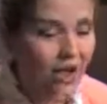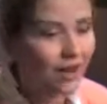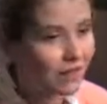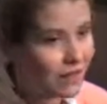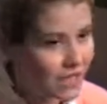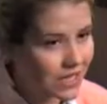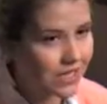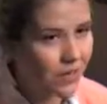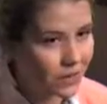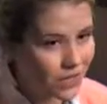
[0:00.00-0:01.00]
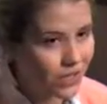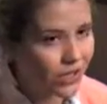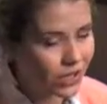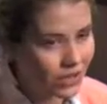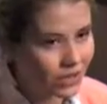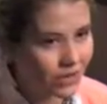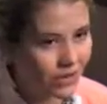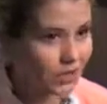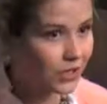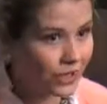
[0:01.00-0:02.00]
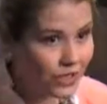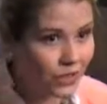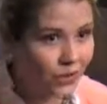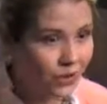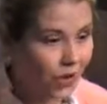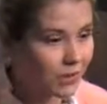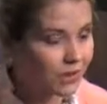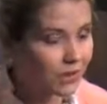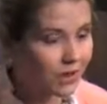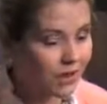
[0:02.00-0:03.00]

unless someone is hurt, hurting you. I mean,